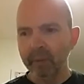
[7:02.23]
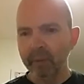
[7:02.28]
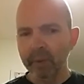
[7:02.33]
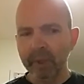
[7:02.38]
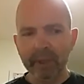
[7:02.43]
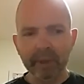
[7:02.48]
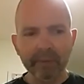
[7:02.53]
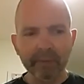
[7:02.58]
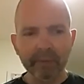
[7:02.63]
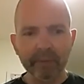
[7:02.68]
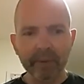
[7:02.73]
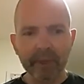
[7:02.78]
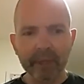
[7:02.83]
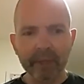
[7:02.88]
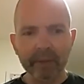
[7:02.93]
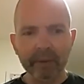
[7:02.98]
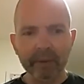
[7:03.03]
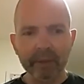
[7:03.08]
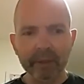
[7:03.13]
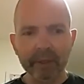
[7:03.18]
we
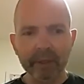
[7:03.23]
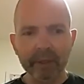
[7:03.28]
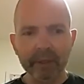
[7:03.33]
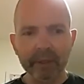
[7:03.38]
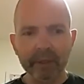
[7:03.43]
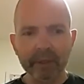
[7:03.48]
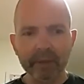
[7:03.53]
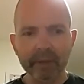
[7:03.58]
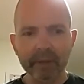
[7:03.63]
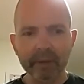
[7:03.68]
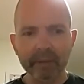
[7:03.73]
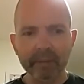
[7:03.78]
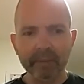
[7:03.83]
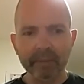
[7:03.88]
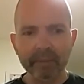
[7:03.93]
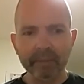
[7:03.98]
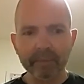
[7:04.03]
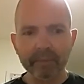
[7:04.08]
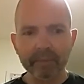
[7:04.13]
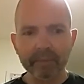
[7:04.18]
find is
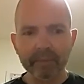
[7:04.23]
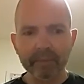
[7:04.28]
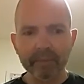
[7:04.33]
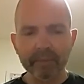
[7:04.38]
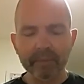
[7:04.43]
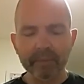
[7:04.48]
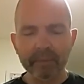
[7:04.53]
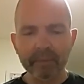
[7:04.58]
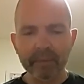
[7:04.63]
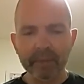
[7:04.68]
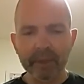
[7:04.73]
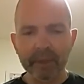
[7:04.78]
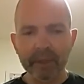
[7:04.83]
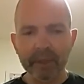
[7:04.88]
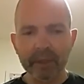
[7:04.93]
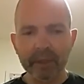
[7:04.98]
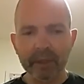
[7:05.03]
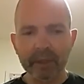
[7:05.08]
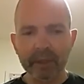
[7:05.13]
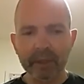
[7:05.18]

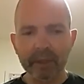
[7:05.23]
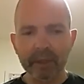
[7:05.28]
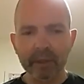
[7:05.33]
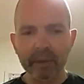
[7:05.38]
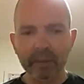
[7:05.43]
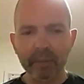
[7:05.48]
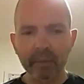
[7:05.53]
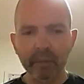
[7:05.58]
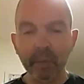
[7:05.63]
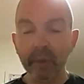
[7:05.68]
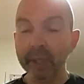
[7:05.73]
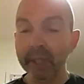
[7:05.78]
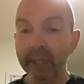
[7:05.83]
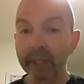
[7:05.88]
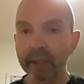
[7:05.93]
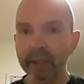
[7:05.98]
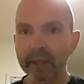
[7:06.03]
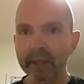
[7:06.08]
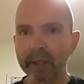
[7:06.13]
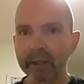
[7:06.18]
that we
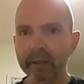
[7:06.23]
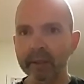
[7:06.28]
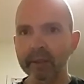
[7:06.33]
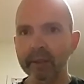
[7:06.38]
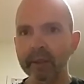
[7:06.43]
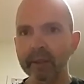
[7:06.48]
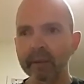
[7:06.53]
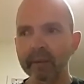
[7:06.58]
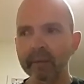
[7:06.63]
need it.